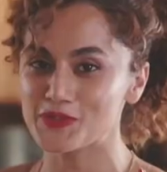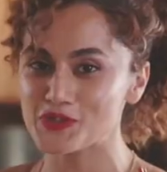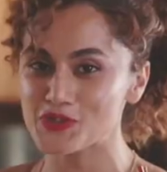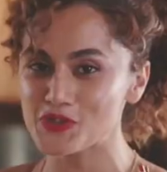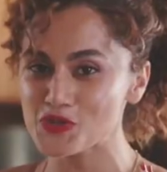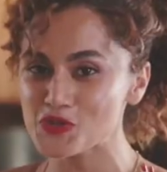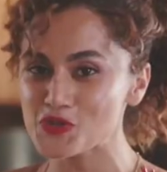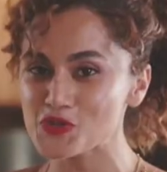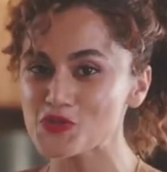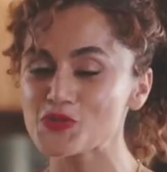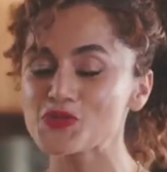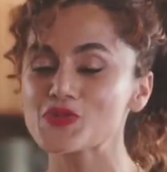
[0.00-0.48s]

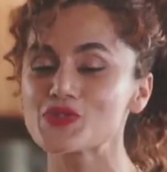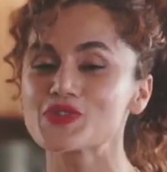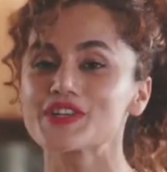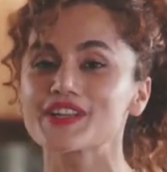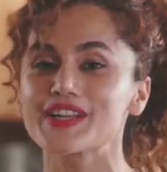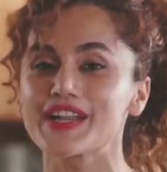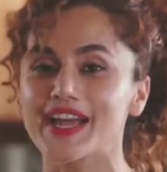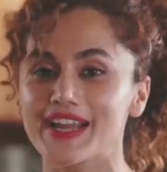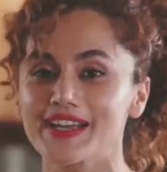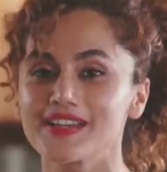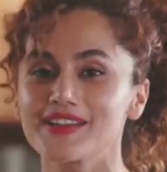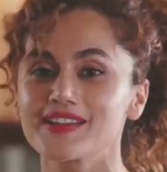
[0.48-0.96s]
Just choose
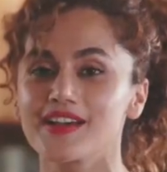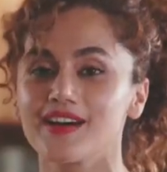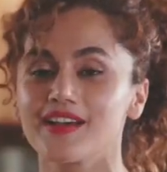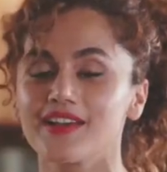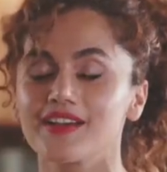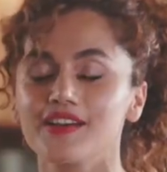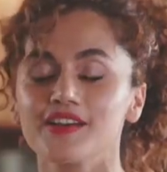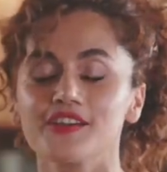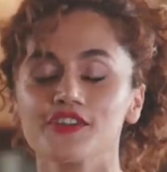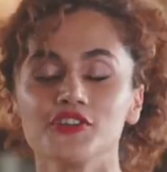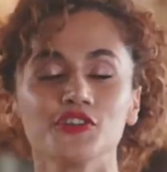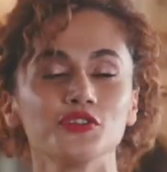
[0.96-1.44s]
the right
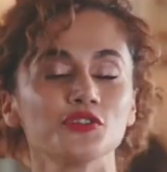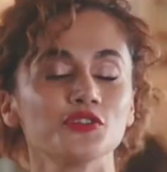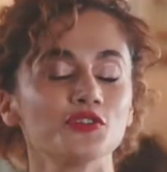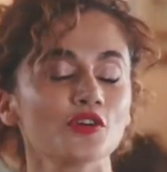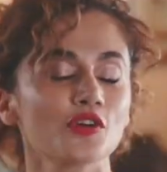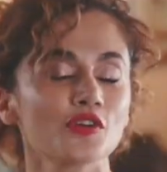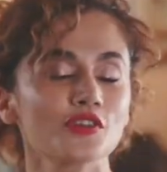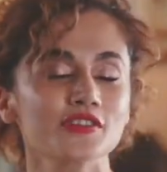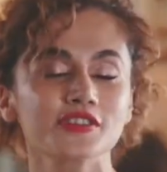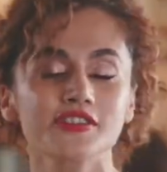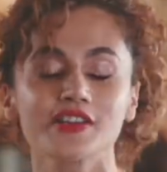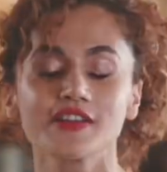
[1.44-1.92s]
color.
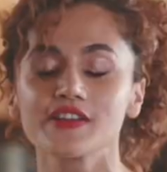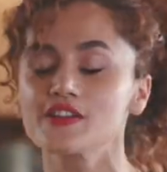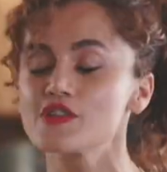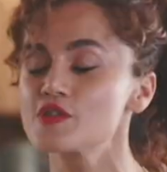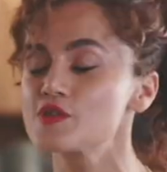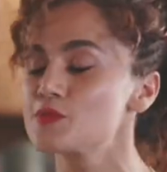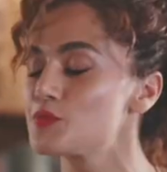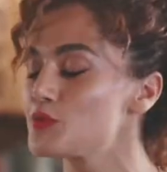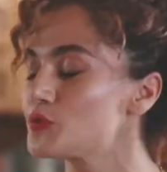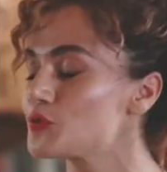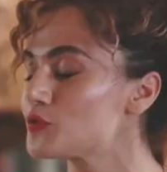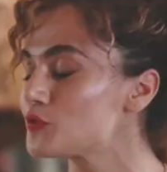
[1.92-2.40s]
Your skin
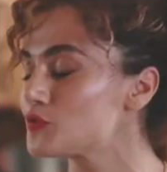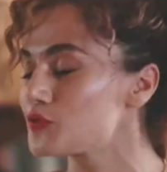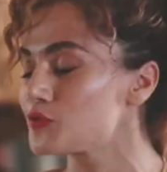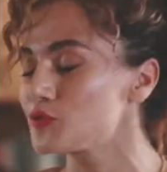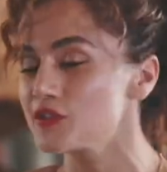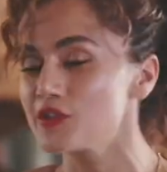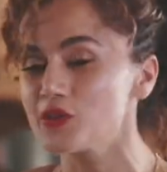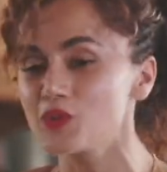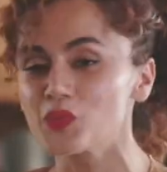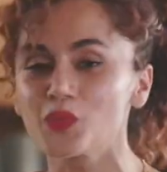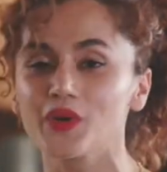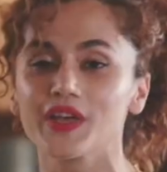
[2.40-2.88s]
is
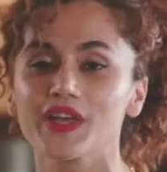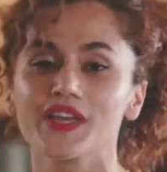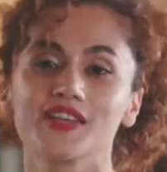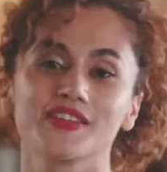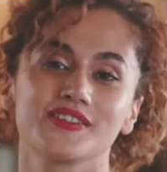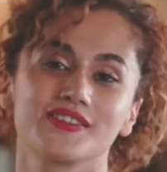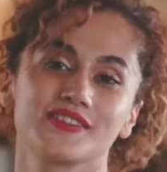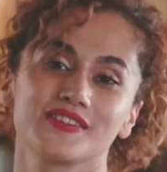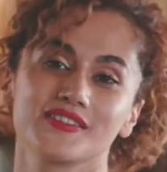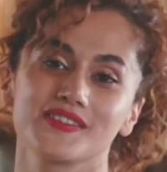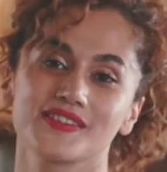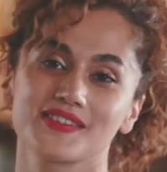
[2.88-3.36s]
beautiful the way it